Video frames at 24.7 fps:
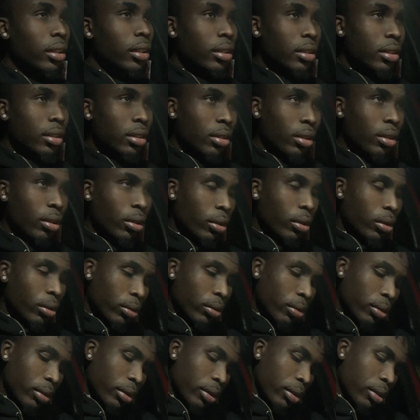
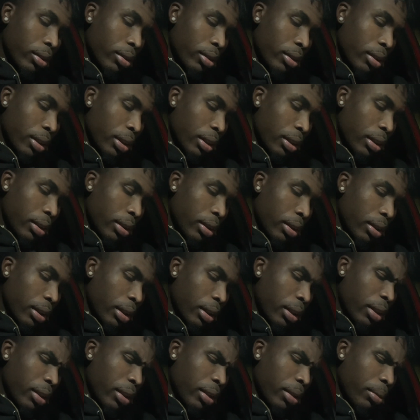So,
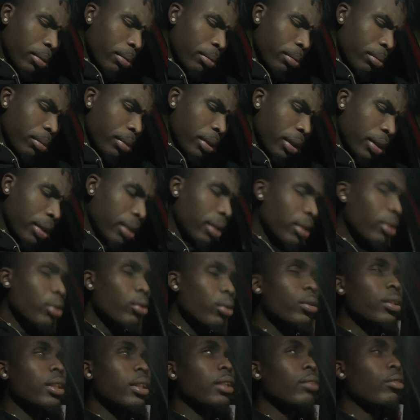and the
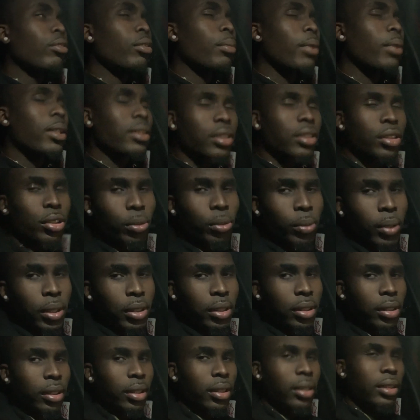cool thing with my
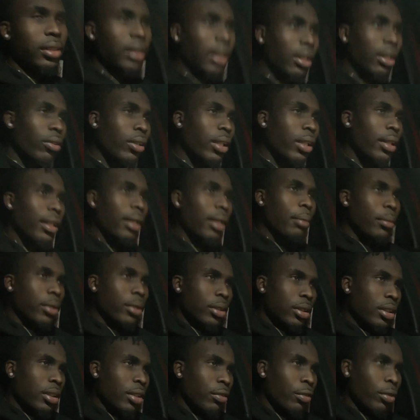situation is I don't have that much
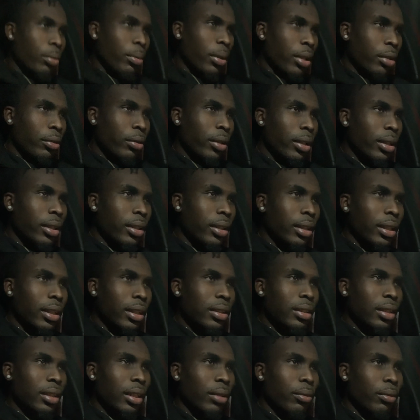stuff on my credit
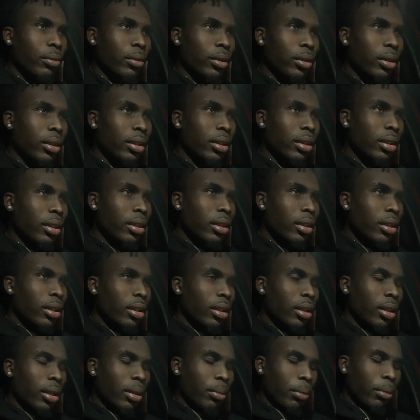that's like really
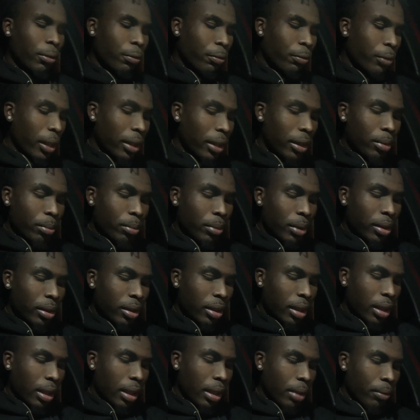affecting me.
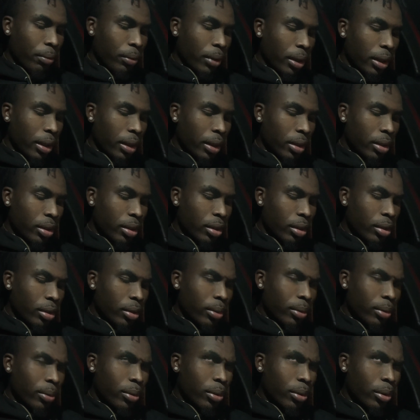I have like
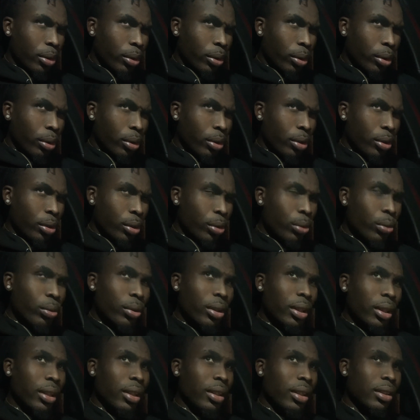two
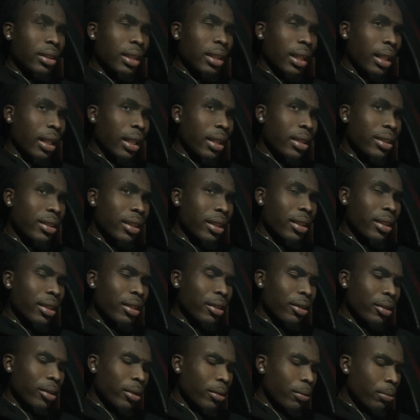things that I got to take
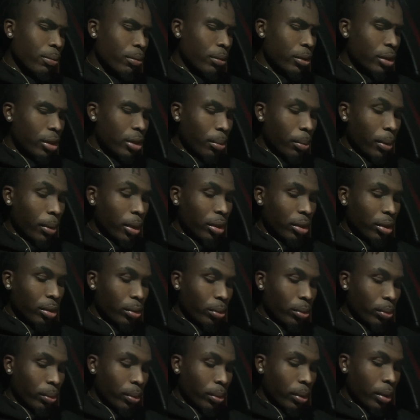care of, which I'm about to
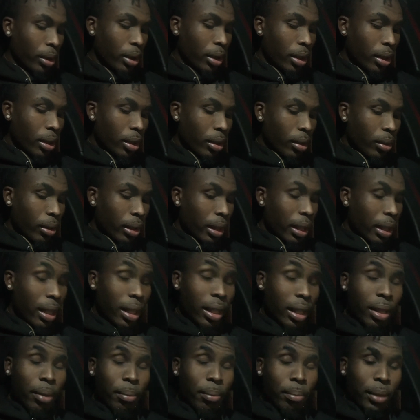do
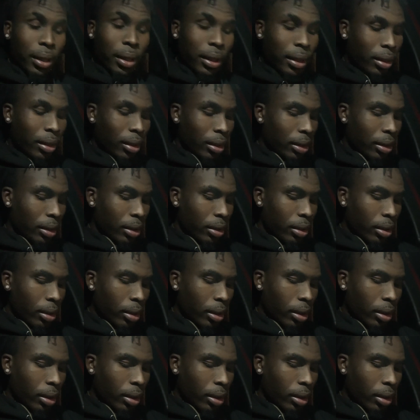immediately.